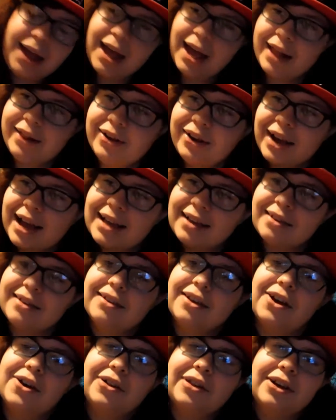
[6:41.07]
And there guys
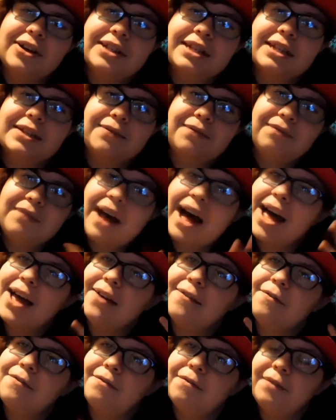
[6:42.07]
go. There's five